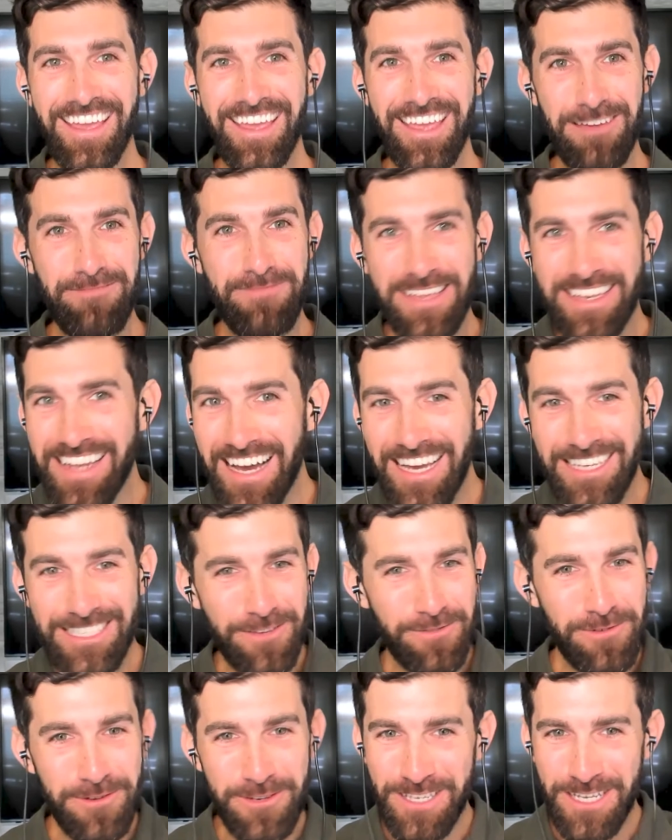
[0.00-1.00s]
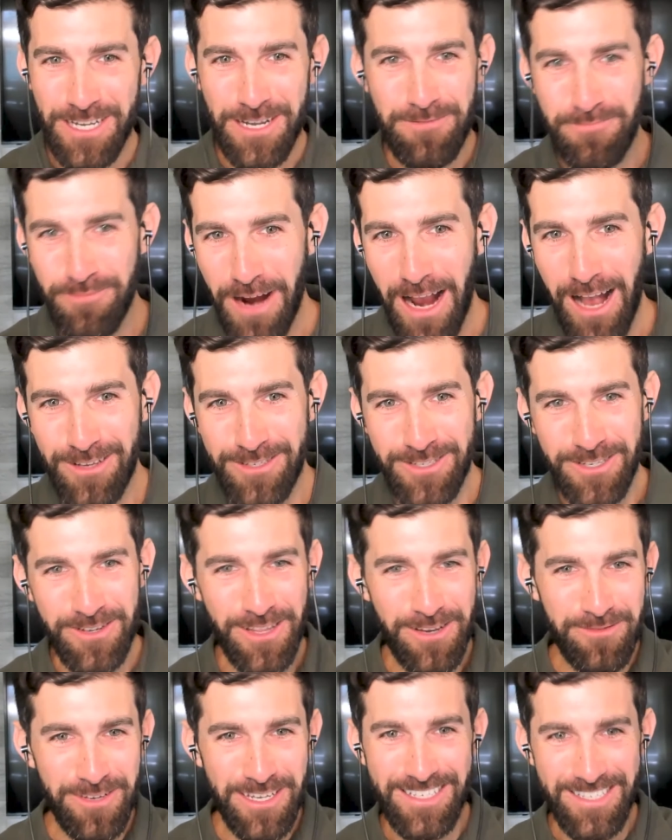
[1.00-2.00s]
It'd be nice if it was like a browser
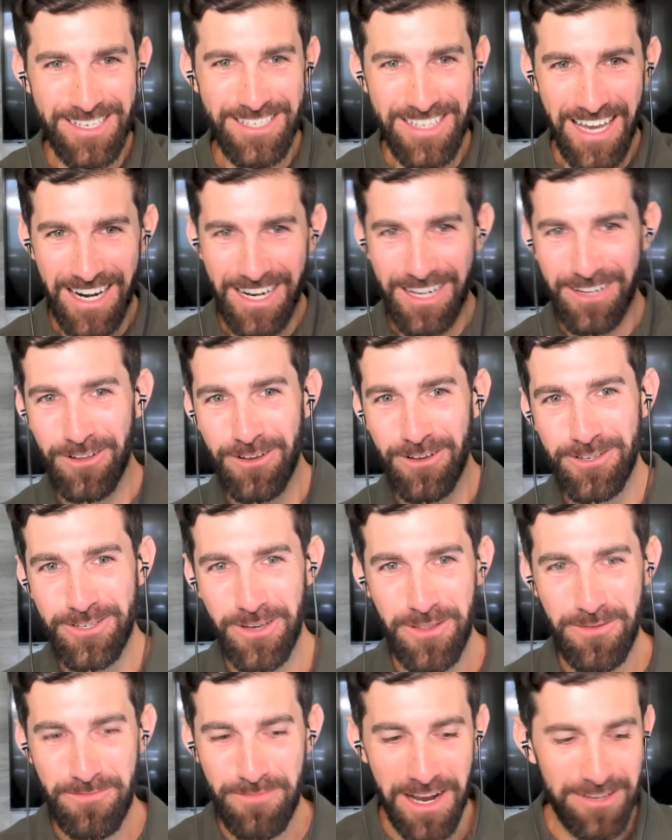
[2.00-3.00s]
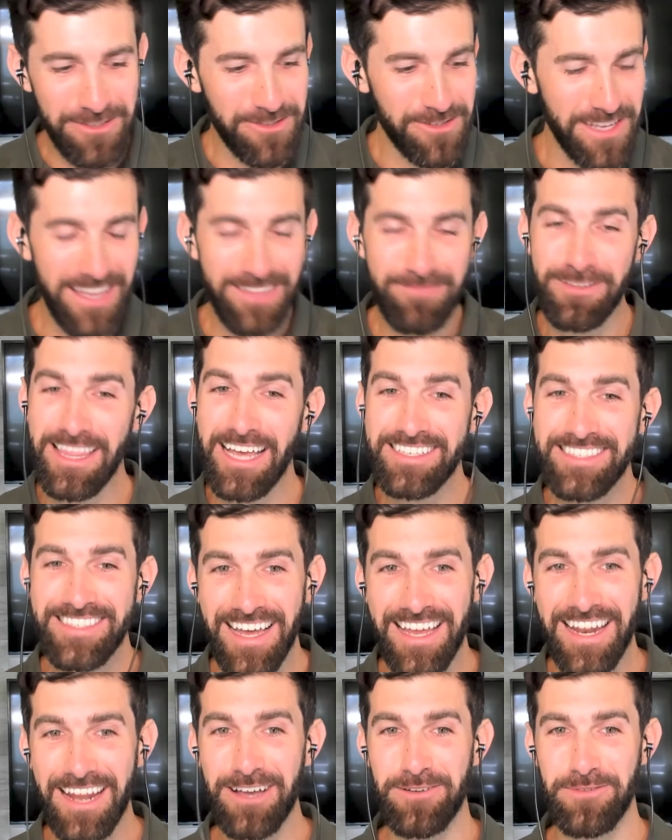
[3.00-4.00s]
that we could just kind of close all the browsers out, but that's
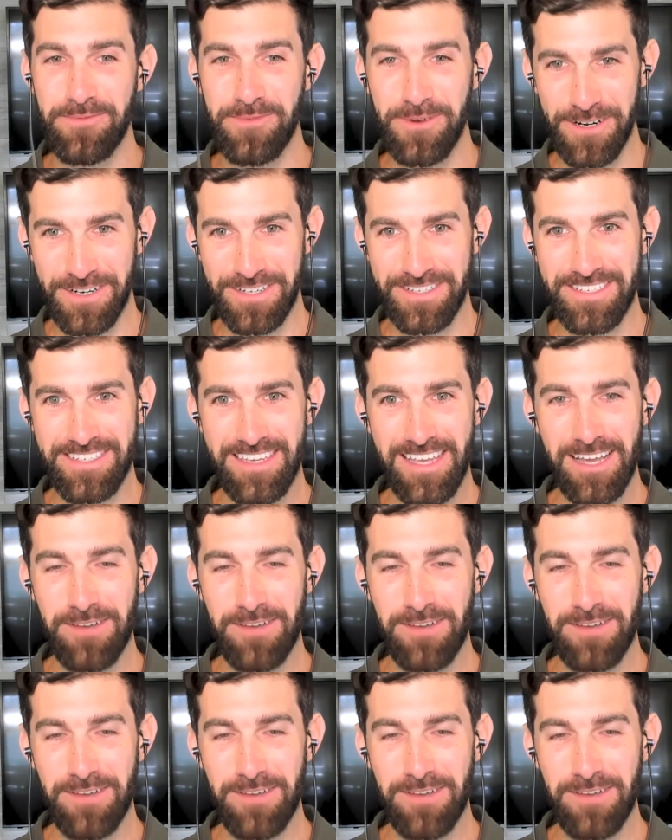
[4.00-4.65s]
not how it works.